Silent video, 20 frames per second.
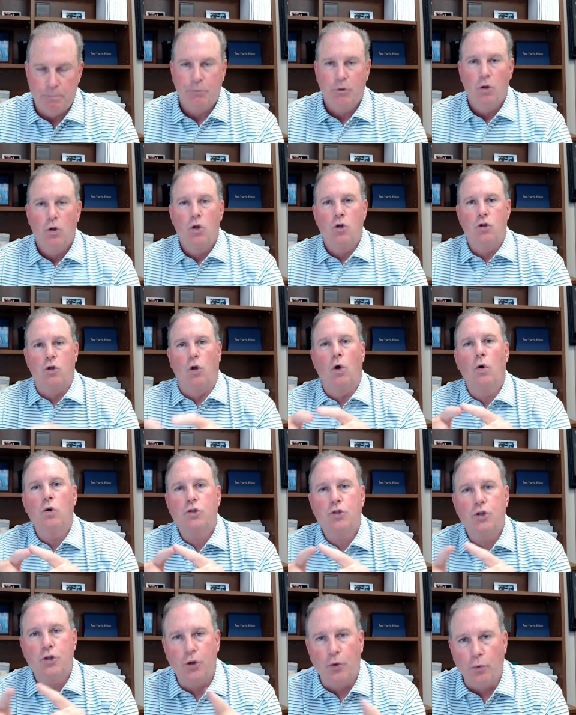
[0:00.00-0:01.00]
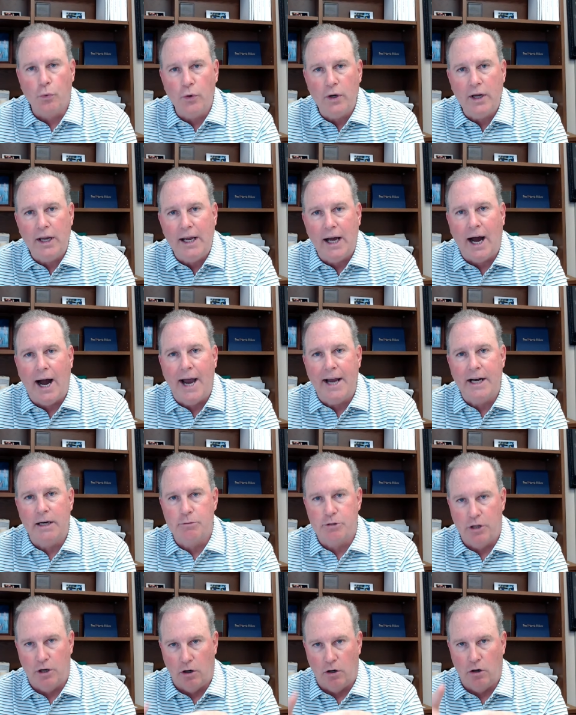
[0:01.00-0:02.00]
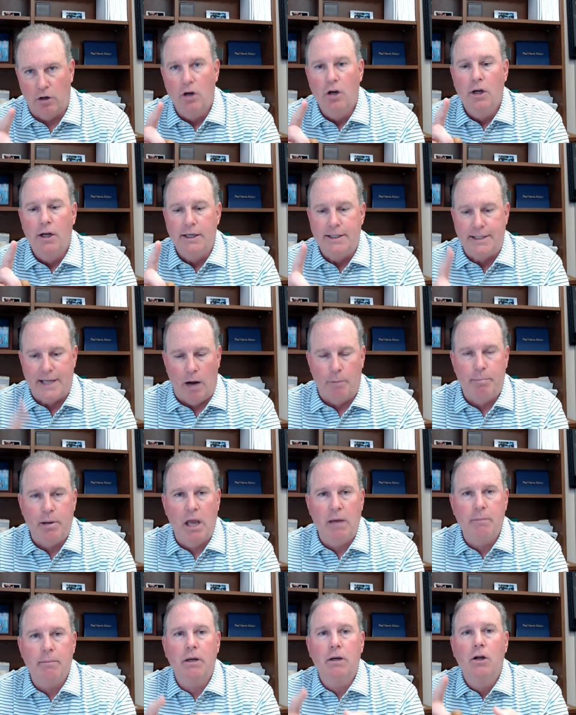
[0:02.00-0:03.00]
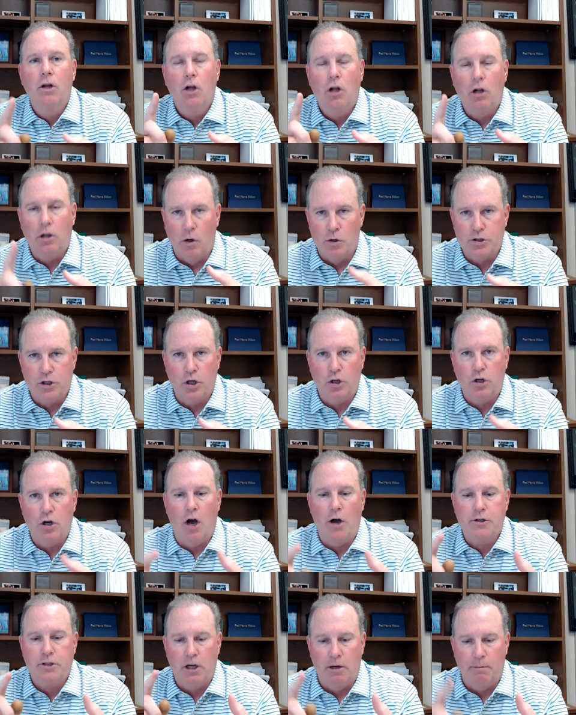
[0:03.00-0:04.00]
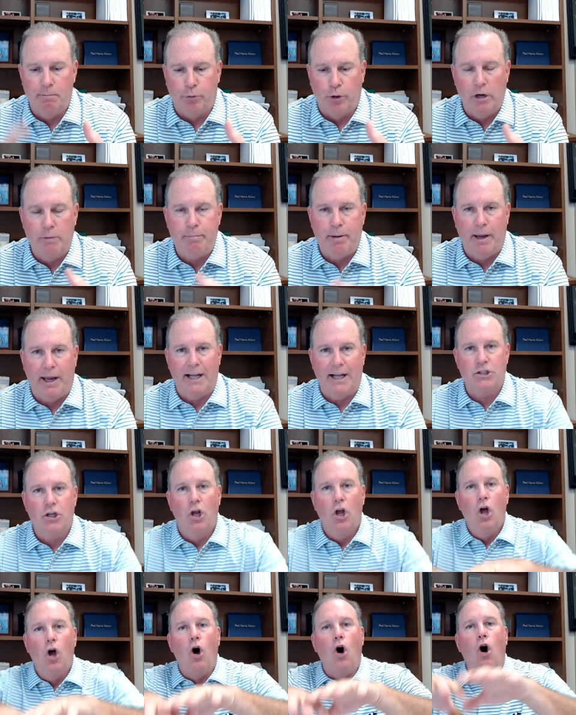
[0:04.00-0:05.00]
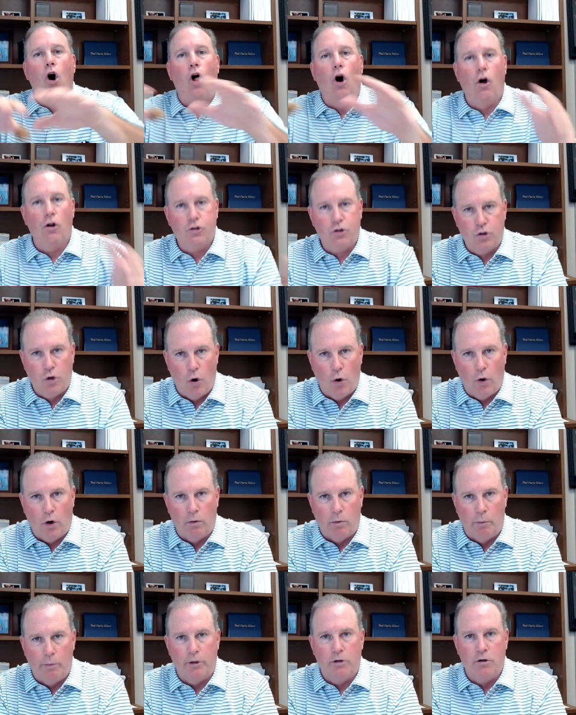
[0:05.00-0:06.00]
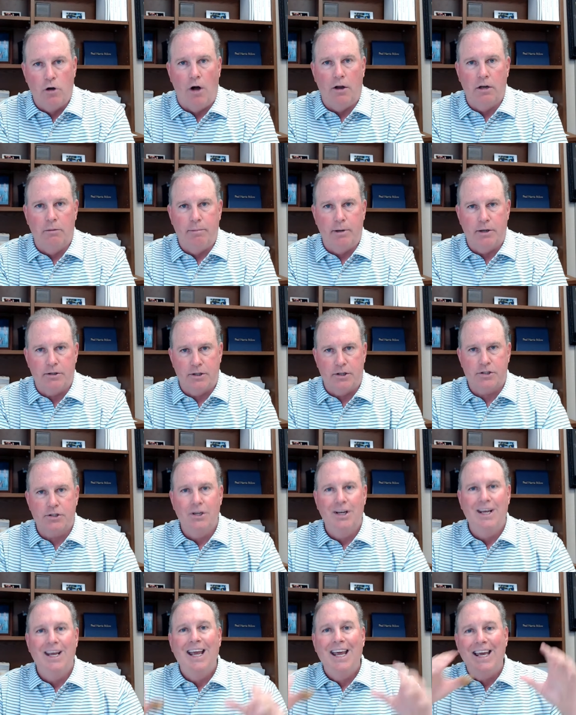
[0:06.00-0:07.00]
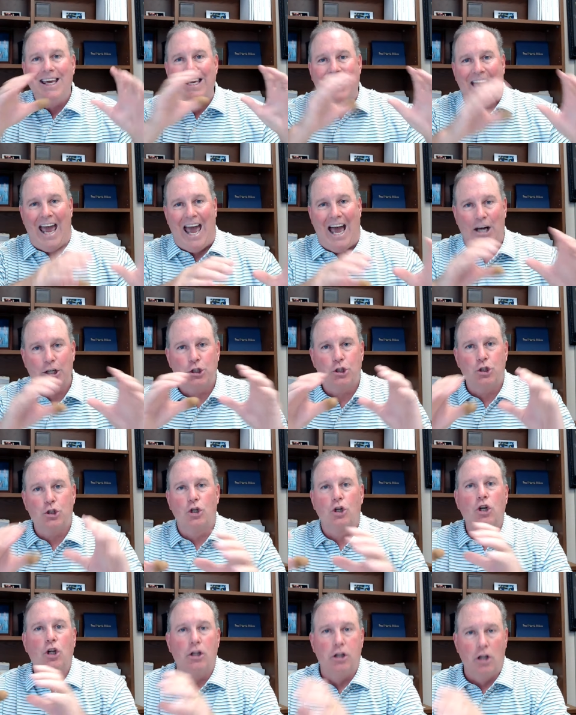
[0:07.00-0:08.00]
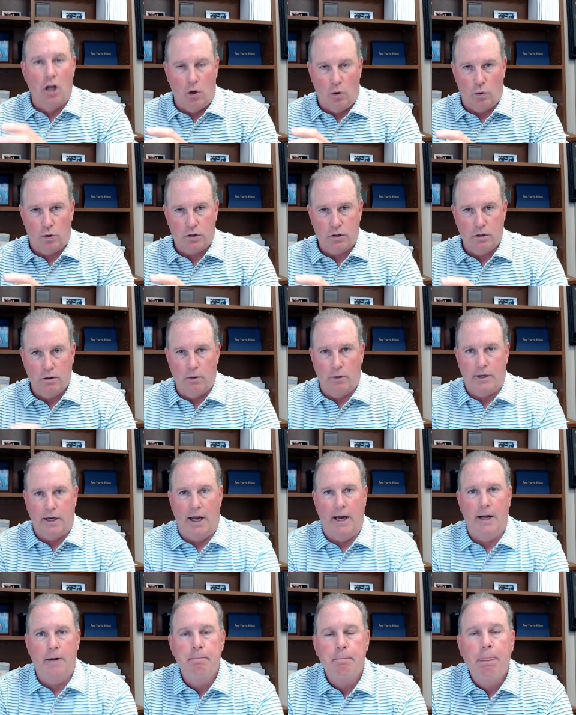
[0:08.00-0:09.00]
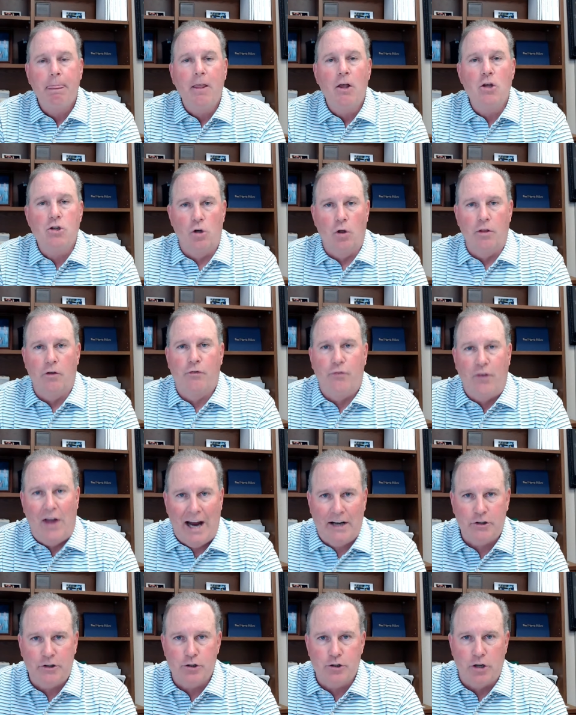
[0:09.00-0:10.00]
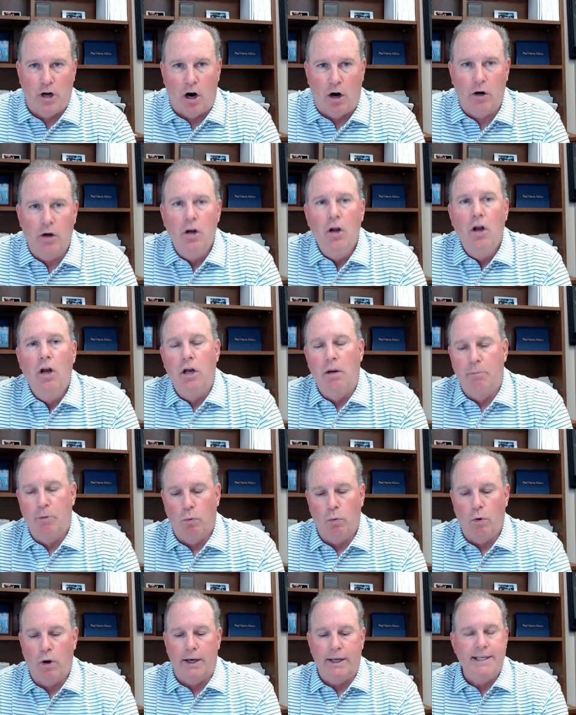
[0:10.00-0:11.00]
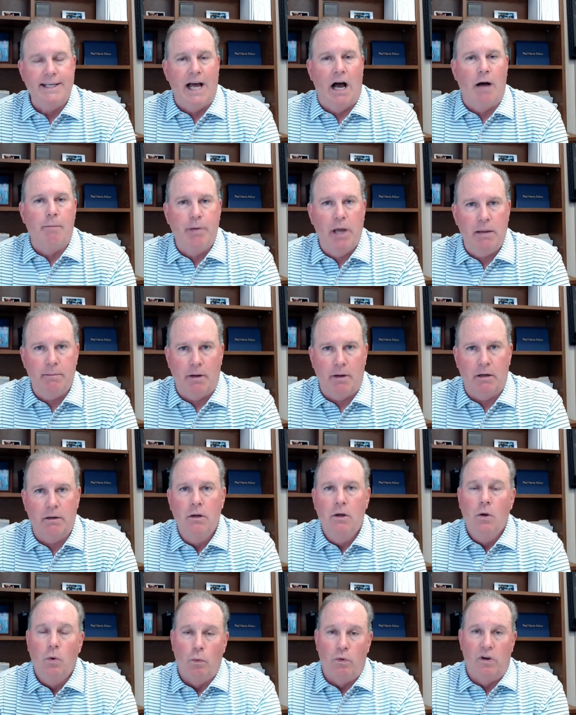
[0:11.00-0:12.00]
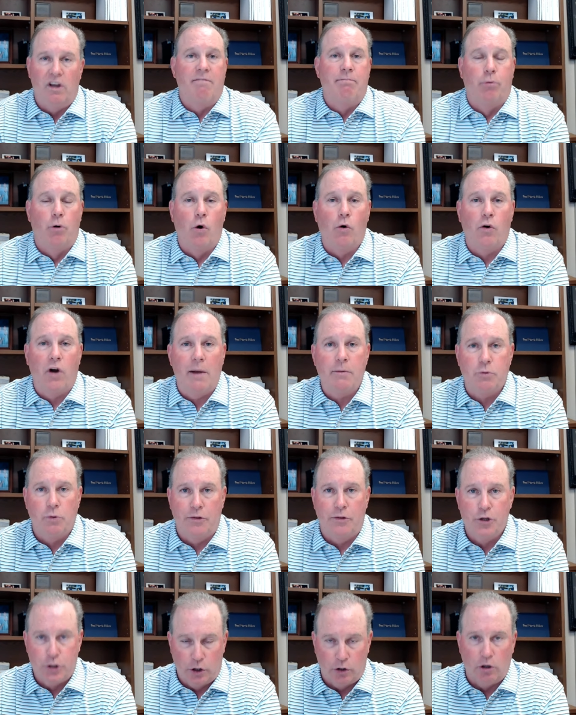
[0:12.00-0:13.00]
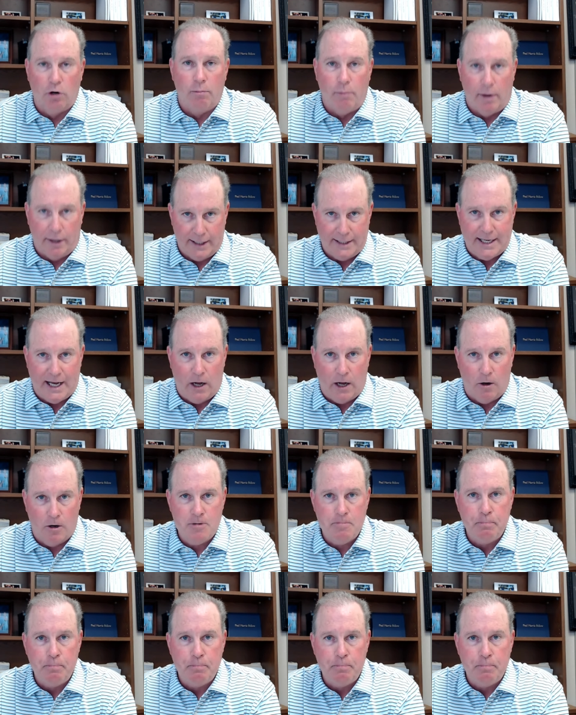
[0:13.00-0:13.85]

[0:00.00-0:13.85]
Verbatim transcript: So those three items there, down payment, closing costs, and prepaids, all total what we call in the business cash to close. Okay, so the factors are number one, down payment. We have programs with zero money down,